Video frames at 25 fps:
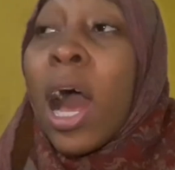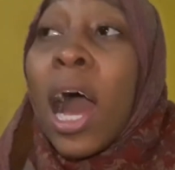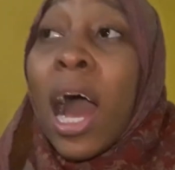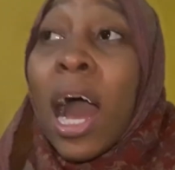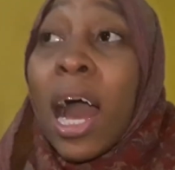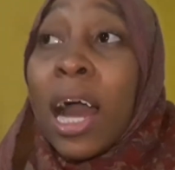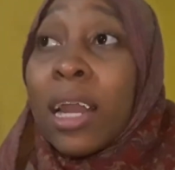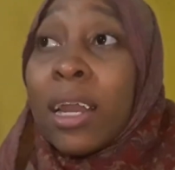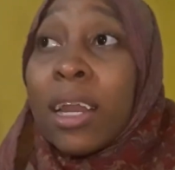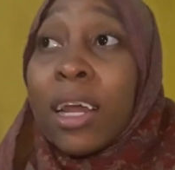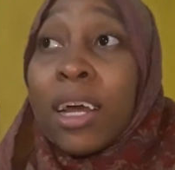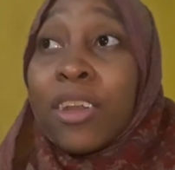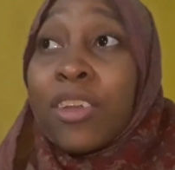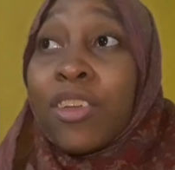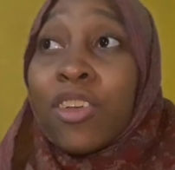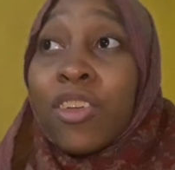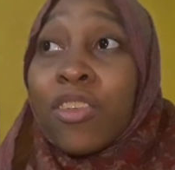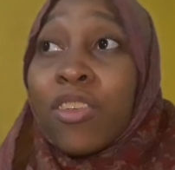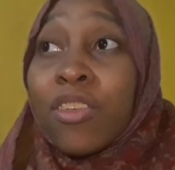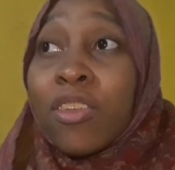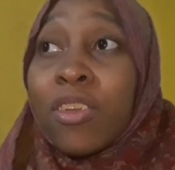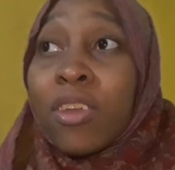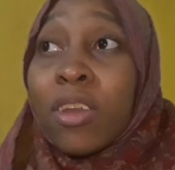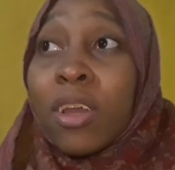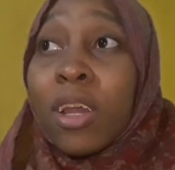and are
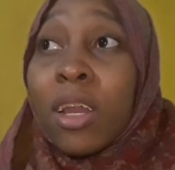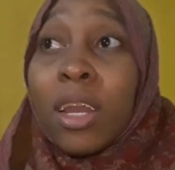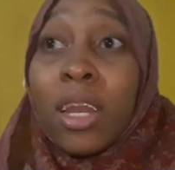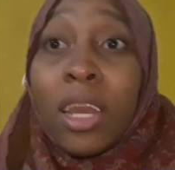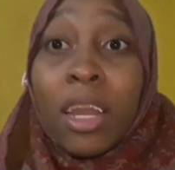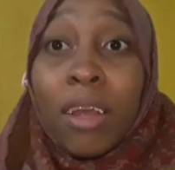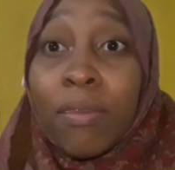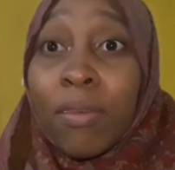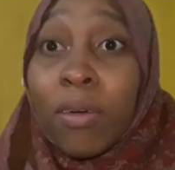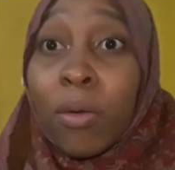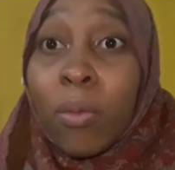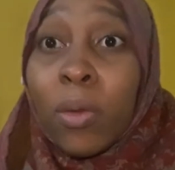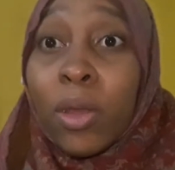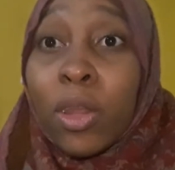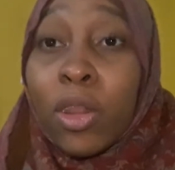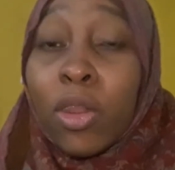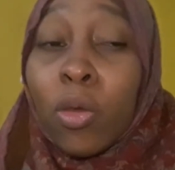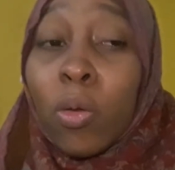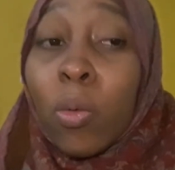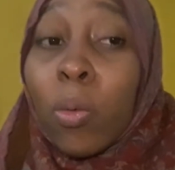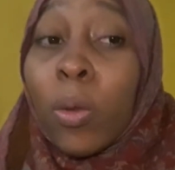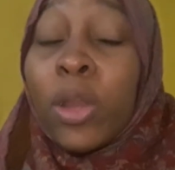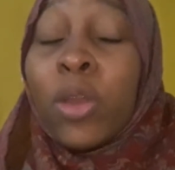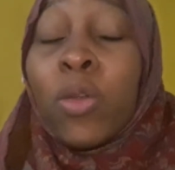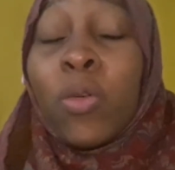just never with
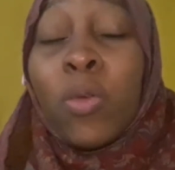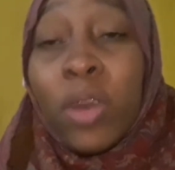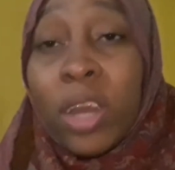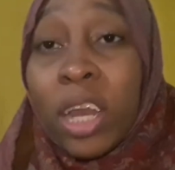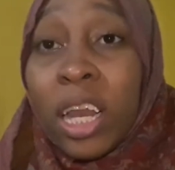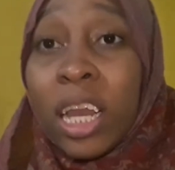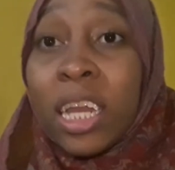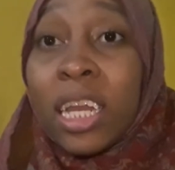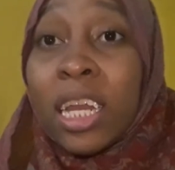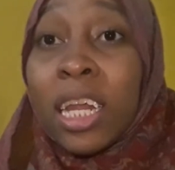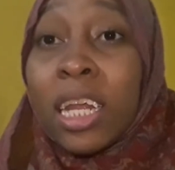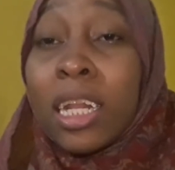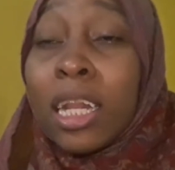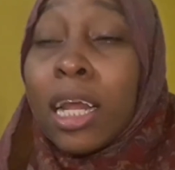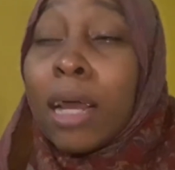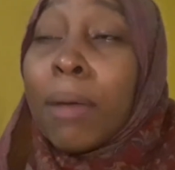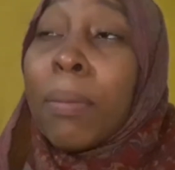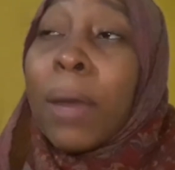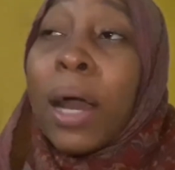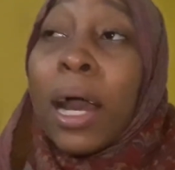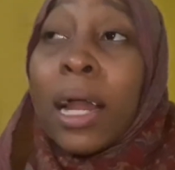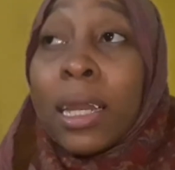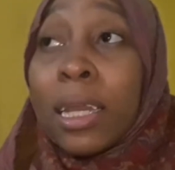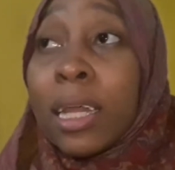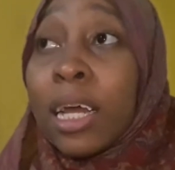you when you really need them,
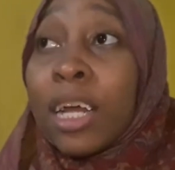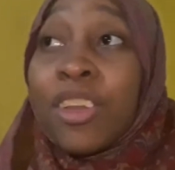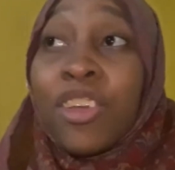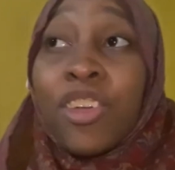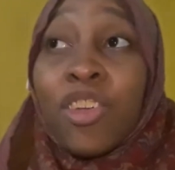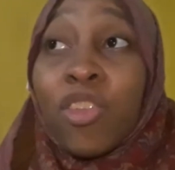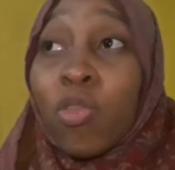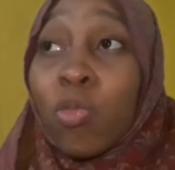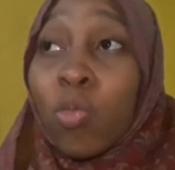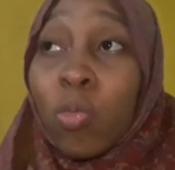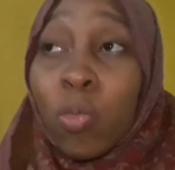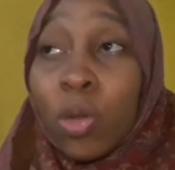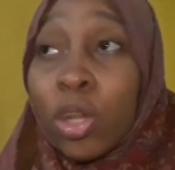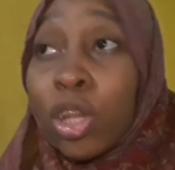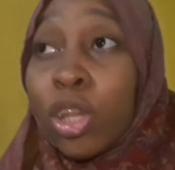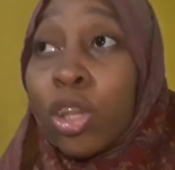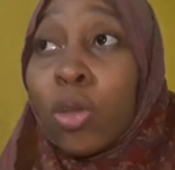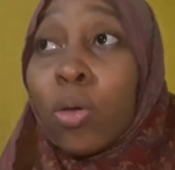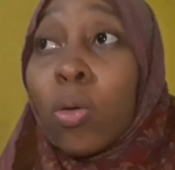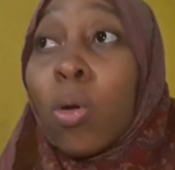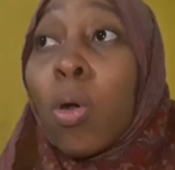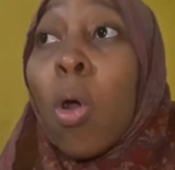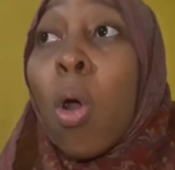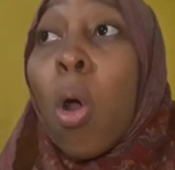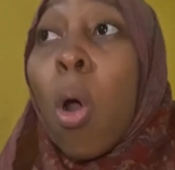and are just with
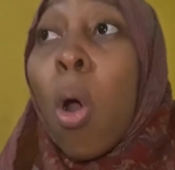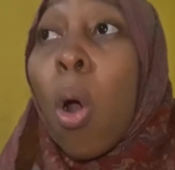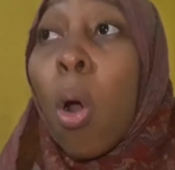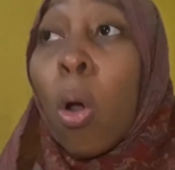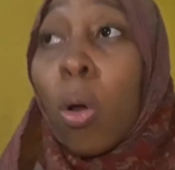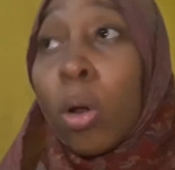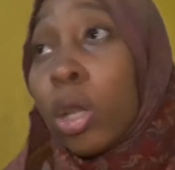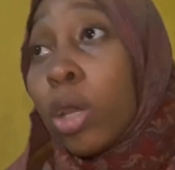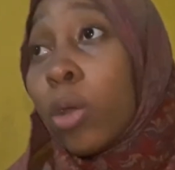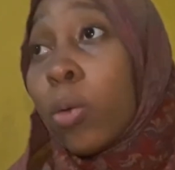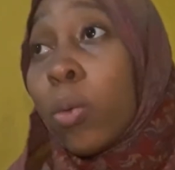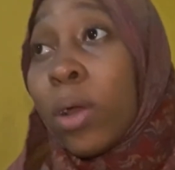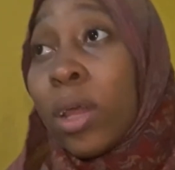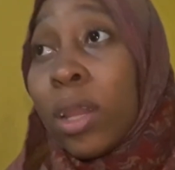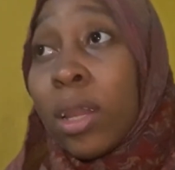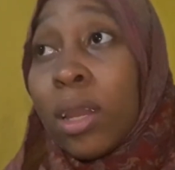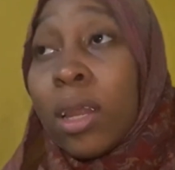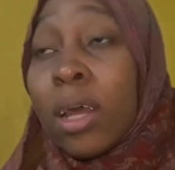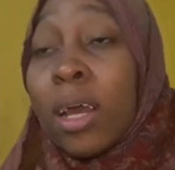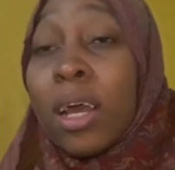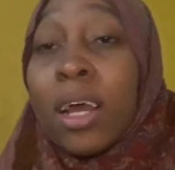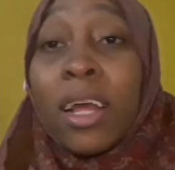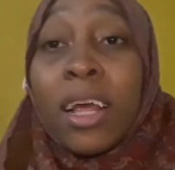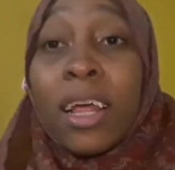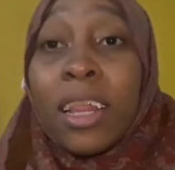you only
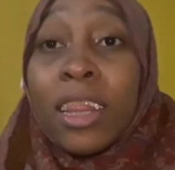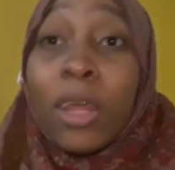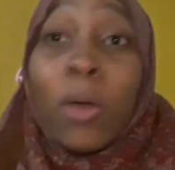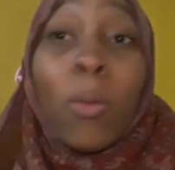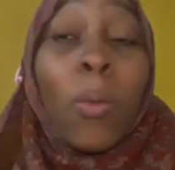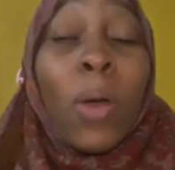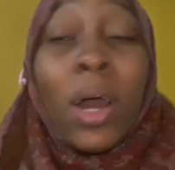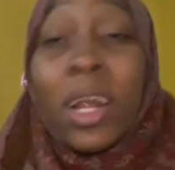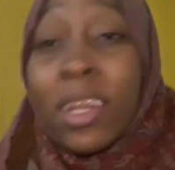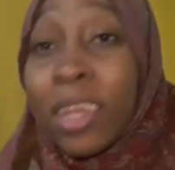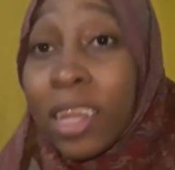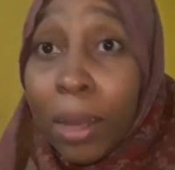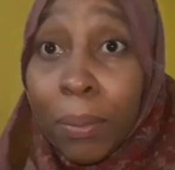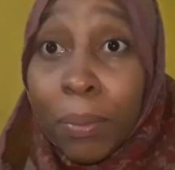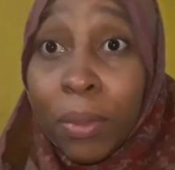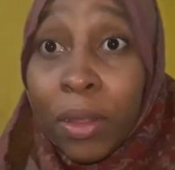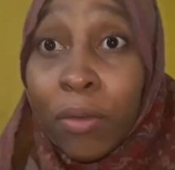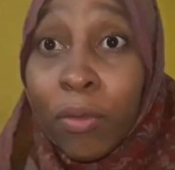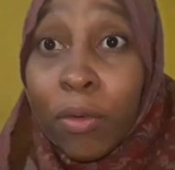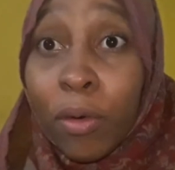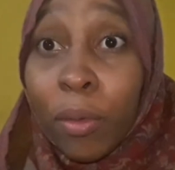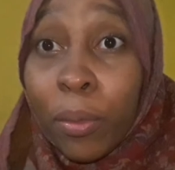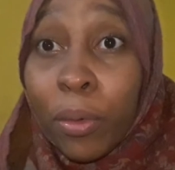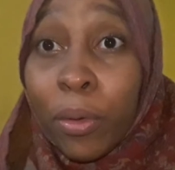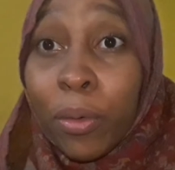when they want something
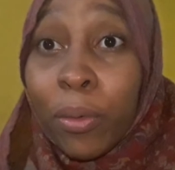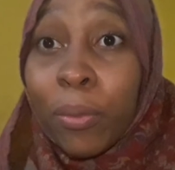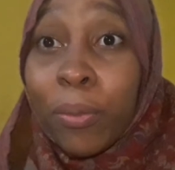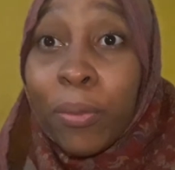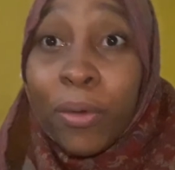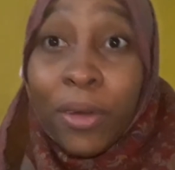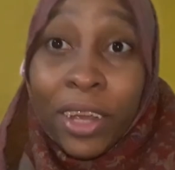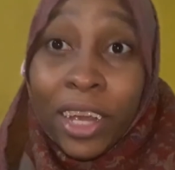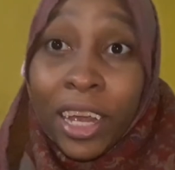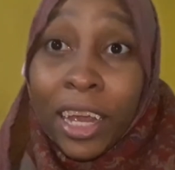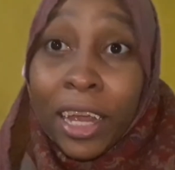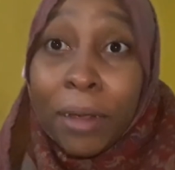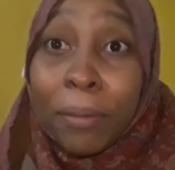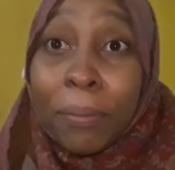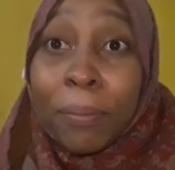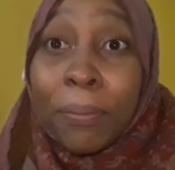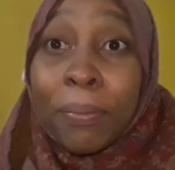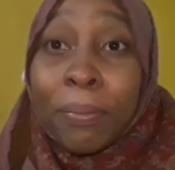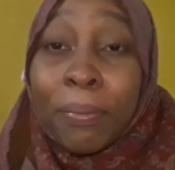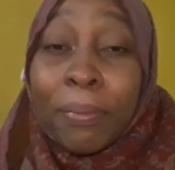from you, okay?